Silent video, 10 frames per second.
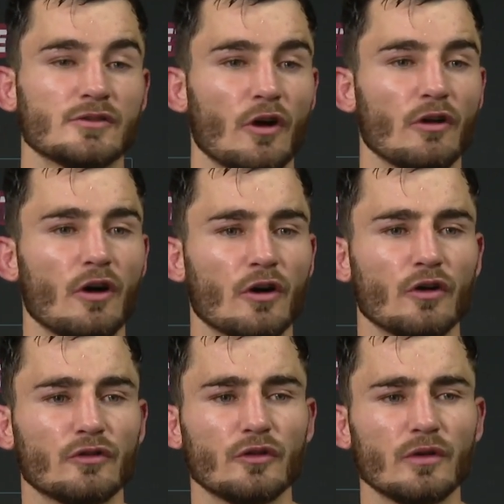not a lot I
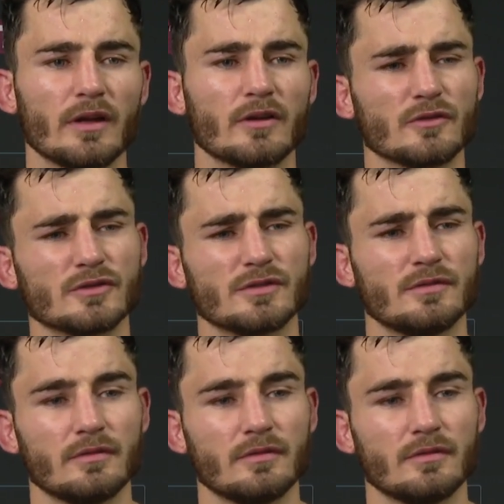could do, like, because